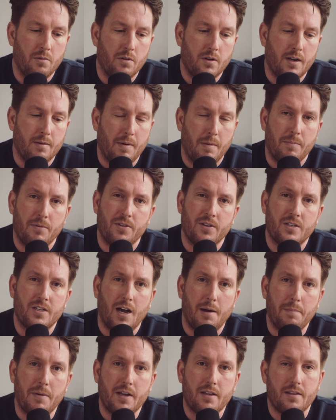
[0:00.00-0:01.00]
will come up with a
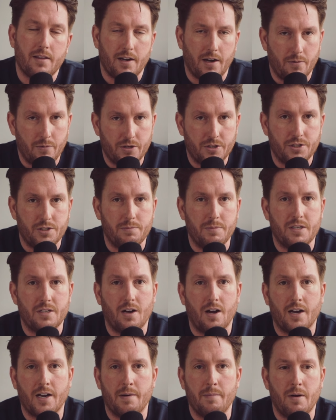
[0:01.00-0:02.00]
topic that I wish to be
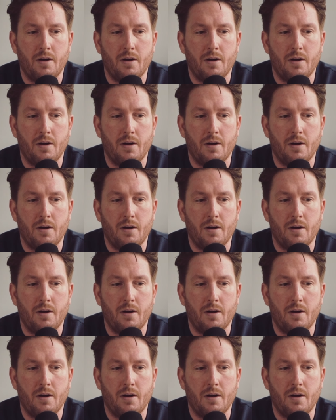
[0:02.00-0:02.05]
talking